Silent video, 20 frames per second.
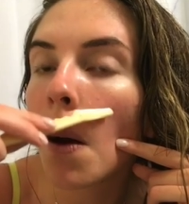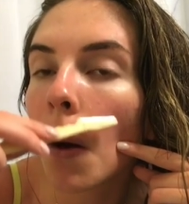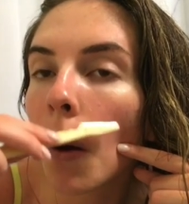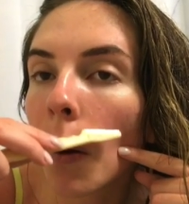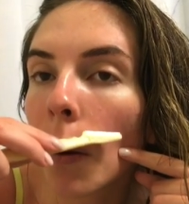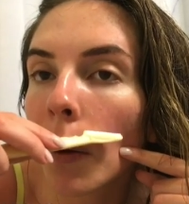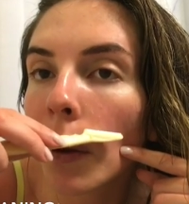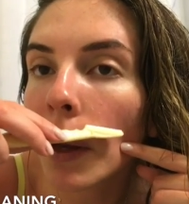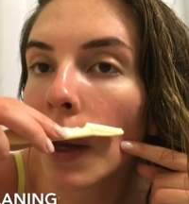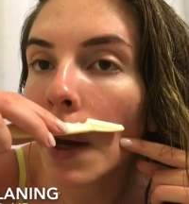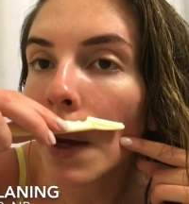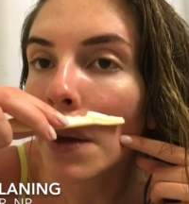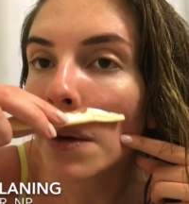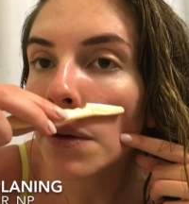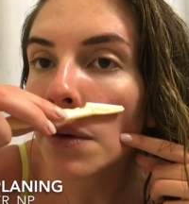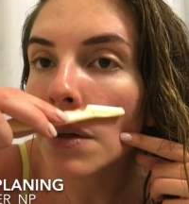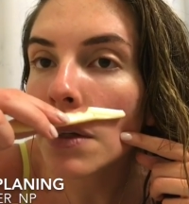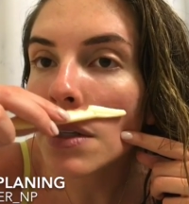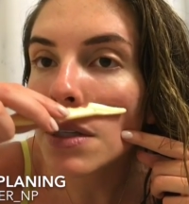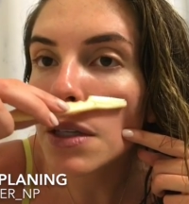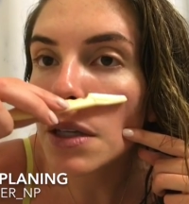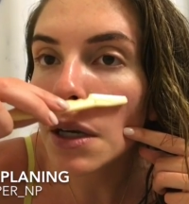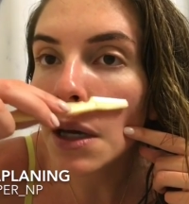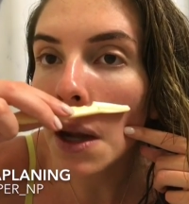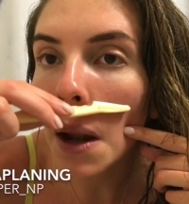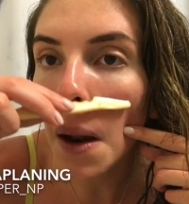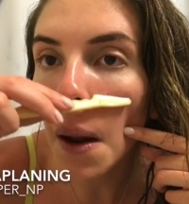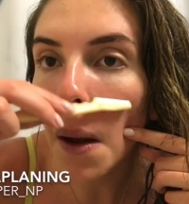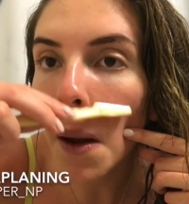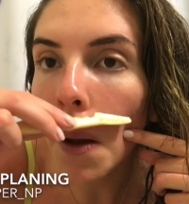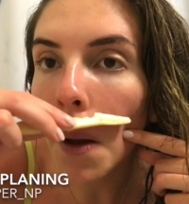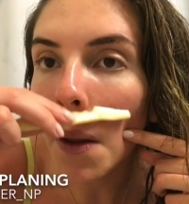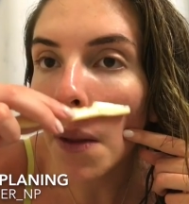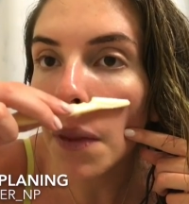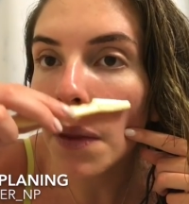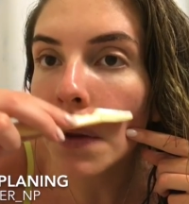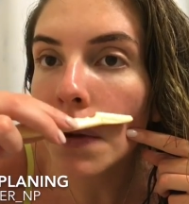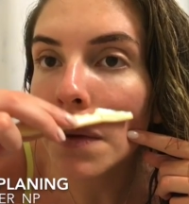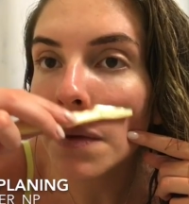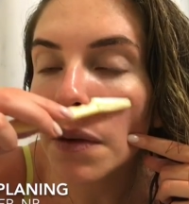oh yeah, you can see it. All
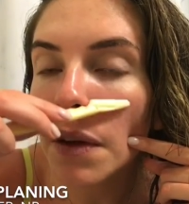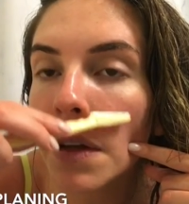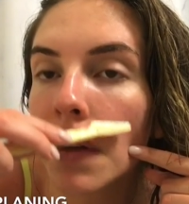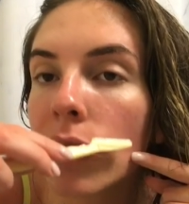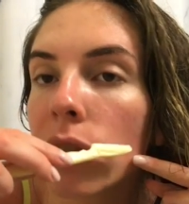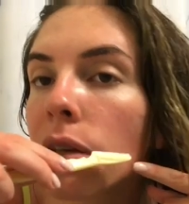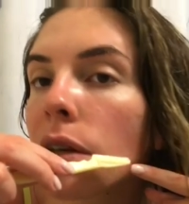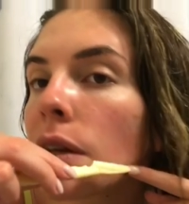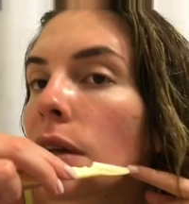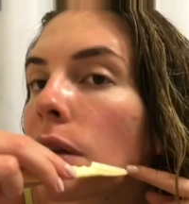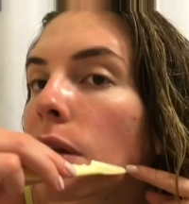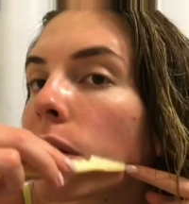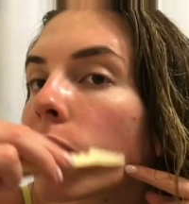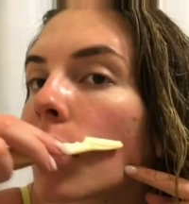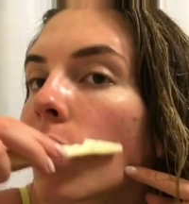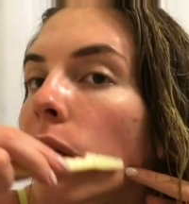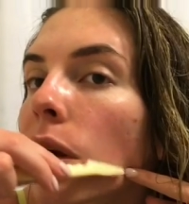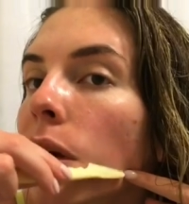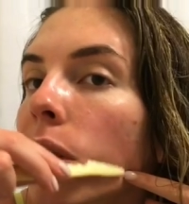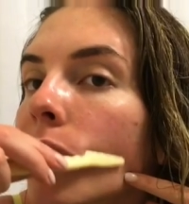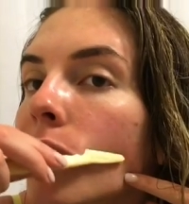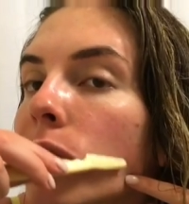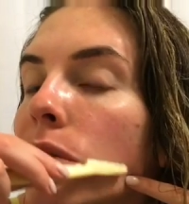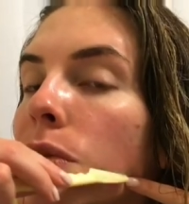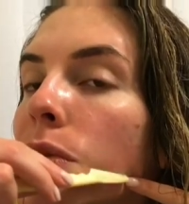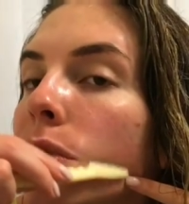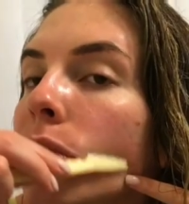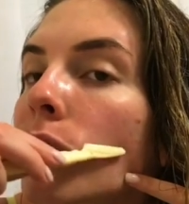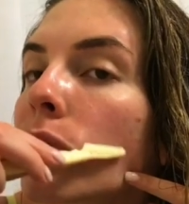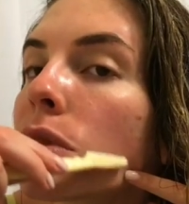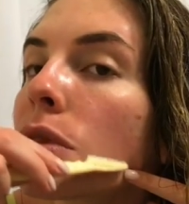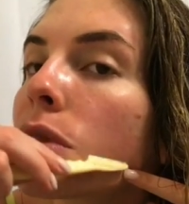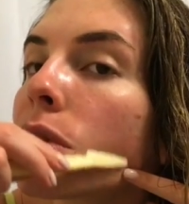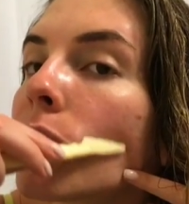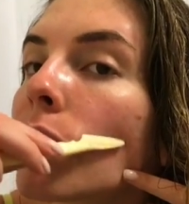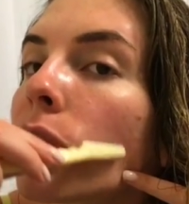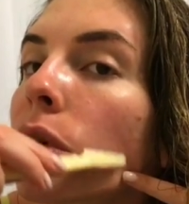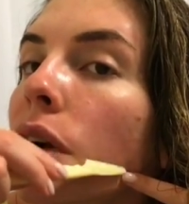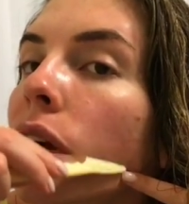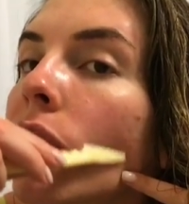this dead skin and hair is
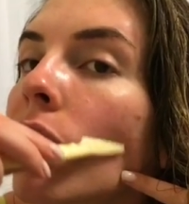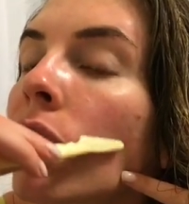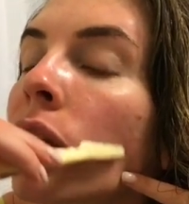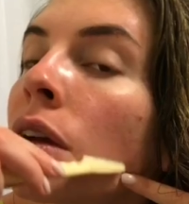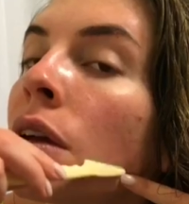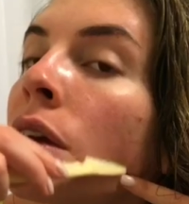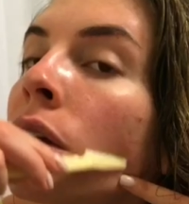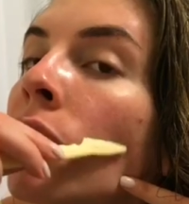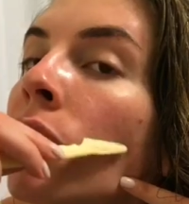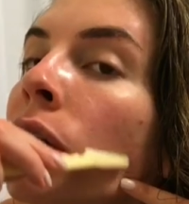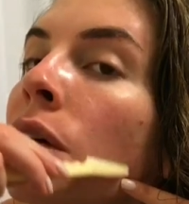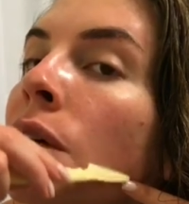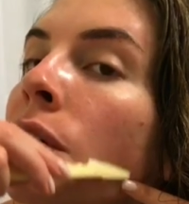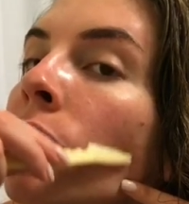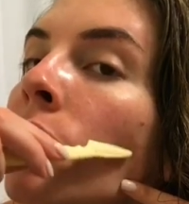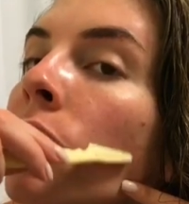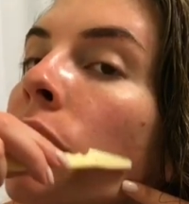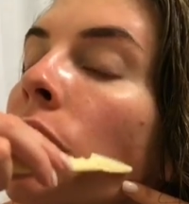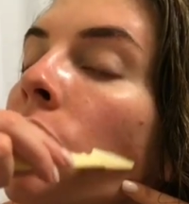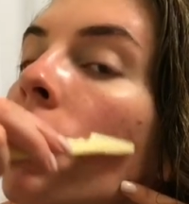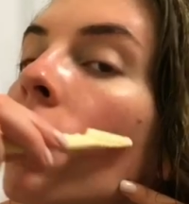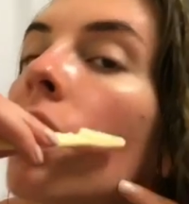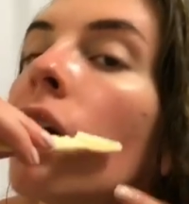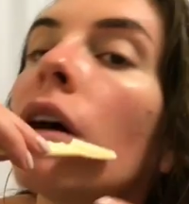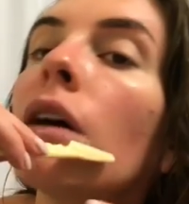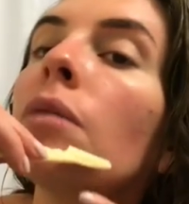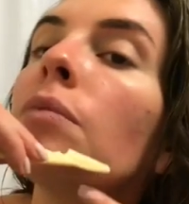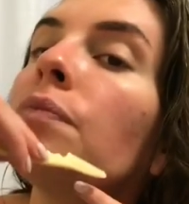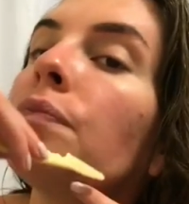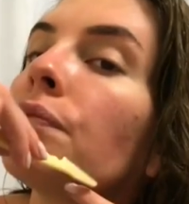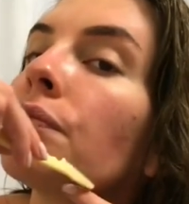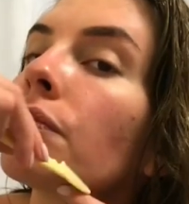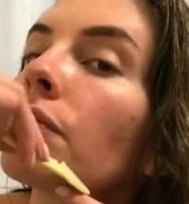so great. Another